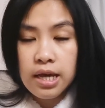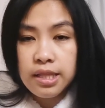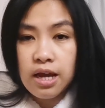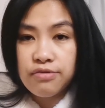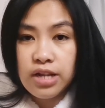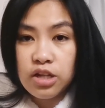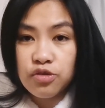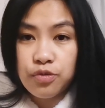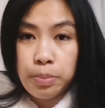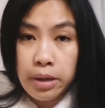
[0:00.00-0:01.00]
They have a lot
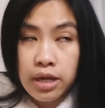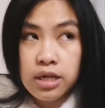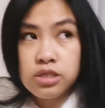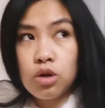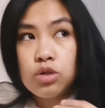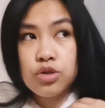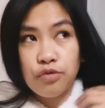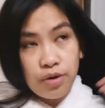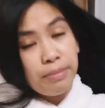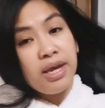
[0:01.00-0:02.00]
of products also
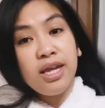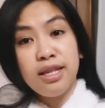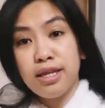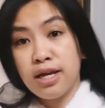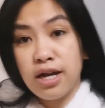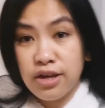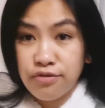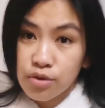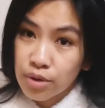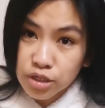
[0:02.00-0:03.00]
from India
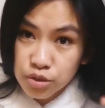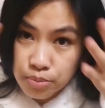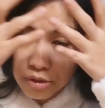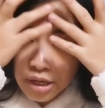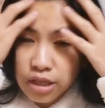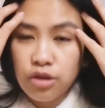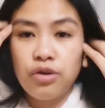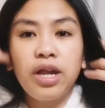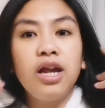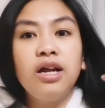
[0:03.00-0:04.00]
if you want to protect your
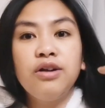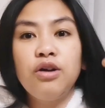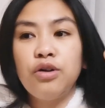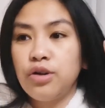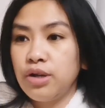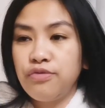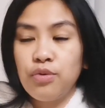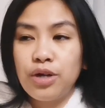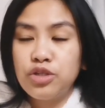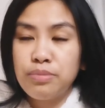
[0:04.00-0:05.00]
hair or if you
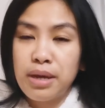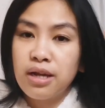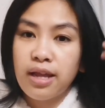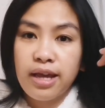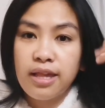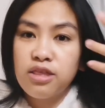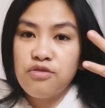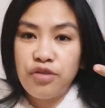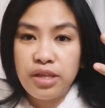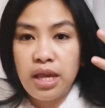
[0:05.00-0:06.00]
want to make like
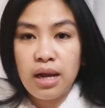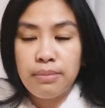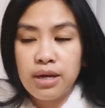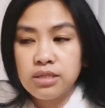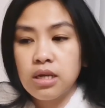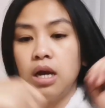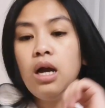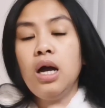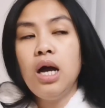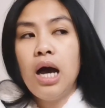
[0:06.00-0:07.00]
different hair mask.
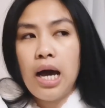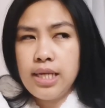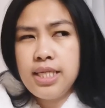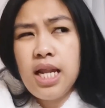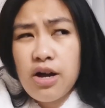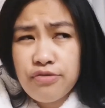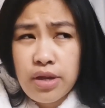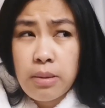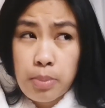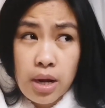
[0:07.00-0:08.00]
I still have
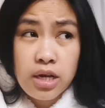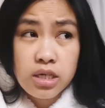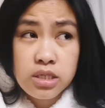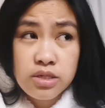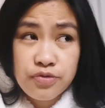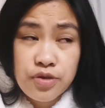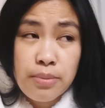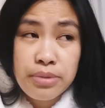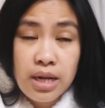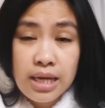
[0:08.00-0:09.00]
their products
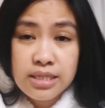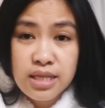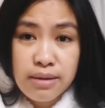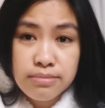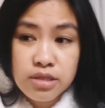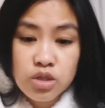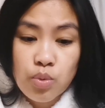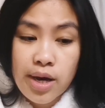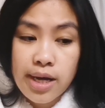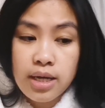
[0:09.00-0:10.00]
from the last time. That's
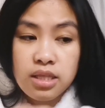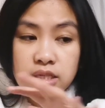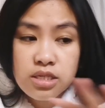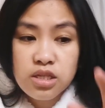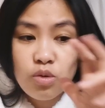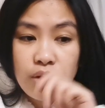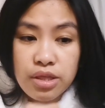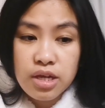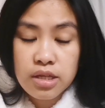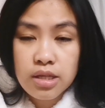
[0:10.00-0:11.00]
why this is the only
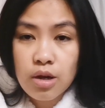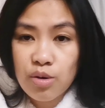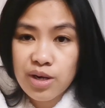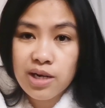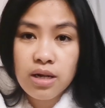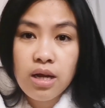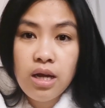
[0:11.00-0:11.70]
thing that I ordered.